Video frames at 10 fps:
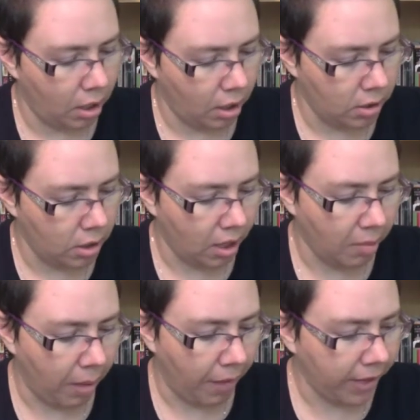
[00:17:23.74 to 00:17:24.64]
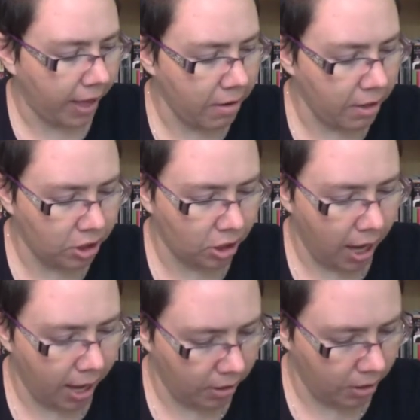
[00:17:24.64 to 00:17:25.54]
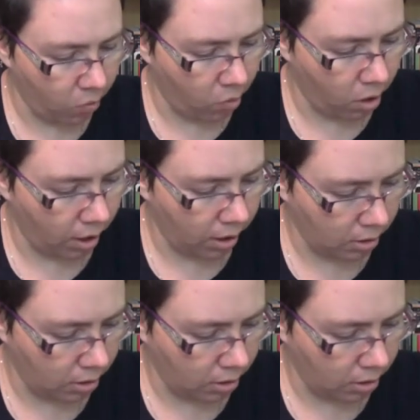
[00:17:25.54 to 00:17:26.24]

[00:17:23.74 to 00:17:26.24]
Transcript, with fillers: talk about the character and the wand.